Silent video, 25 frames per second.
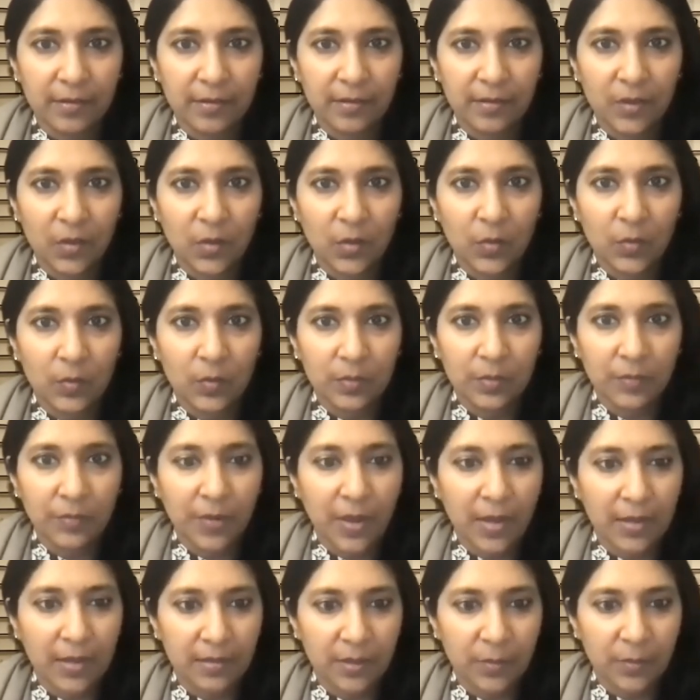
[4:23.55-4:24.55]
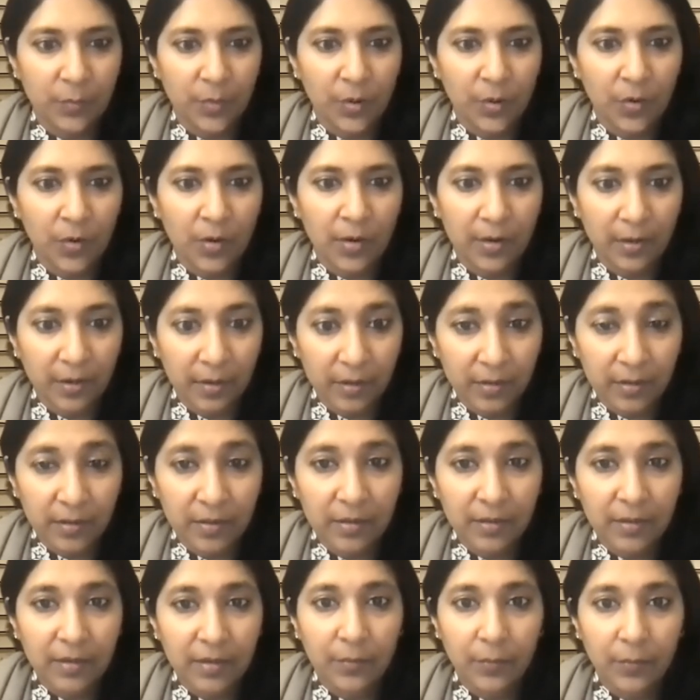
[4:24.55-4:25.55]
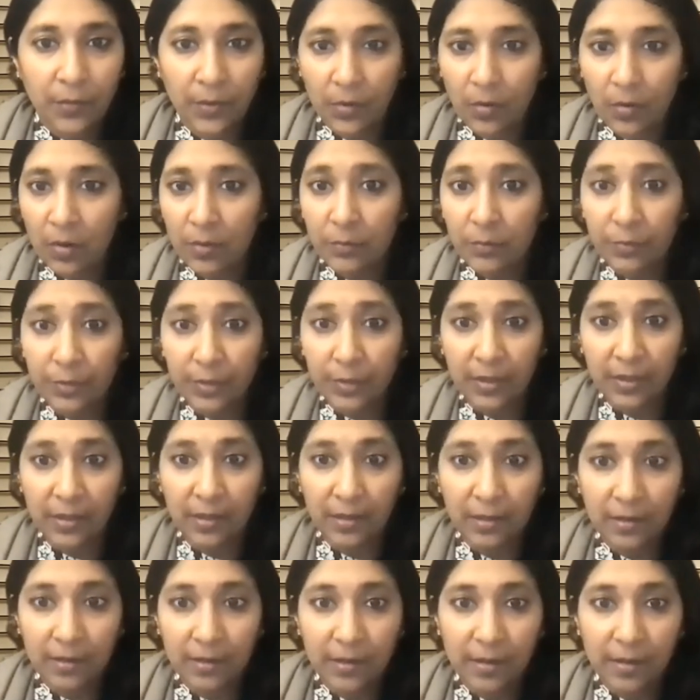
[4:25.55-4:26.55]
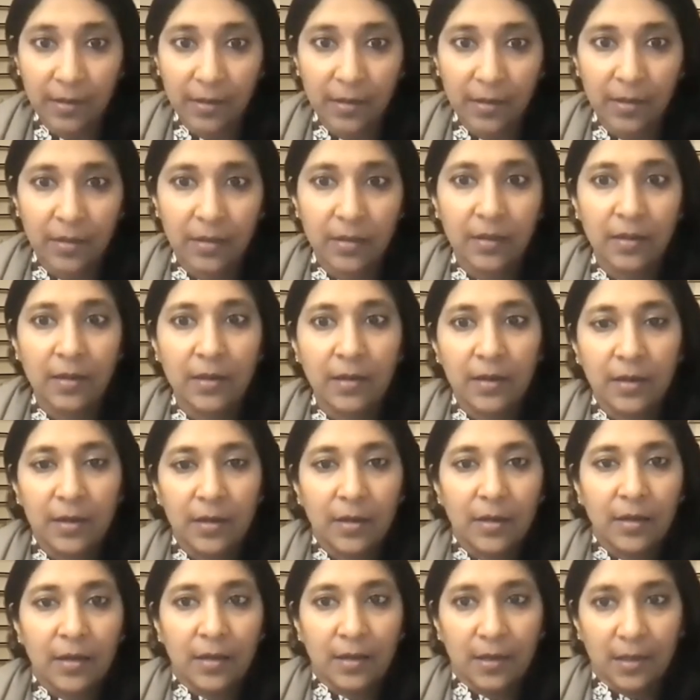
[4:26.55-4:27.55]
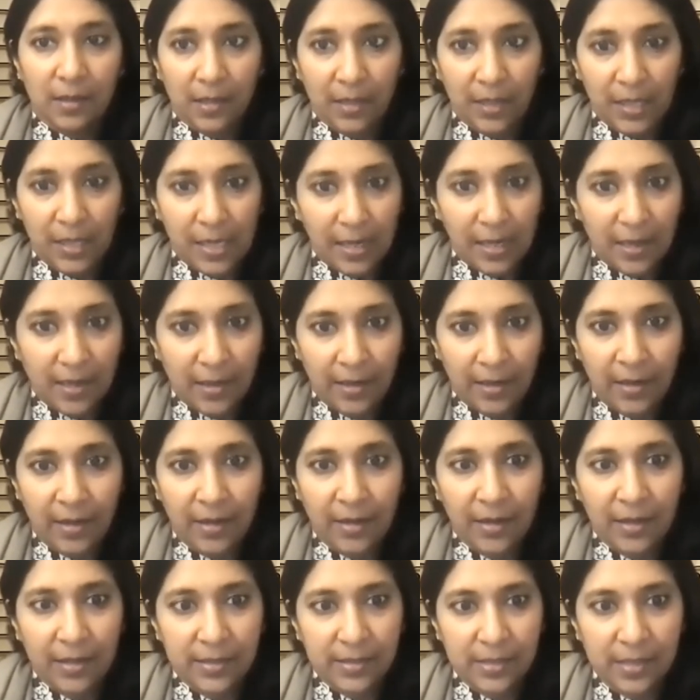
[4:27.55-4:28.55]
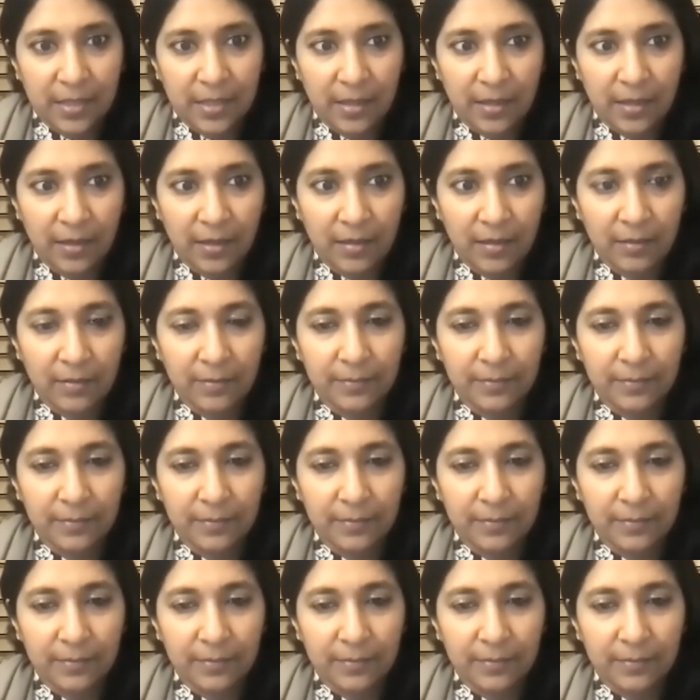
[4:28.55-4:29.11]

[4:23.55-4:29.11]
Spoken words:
The fact that we're all here, we're all breathing. Inhale and exhale.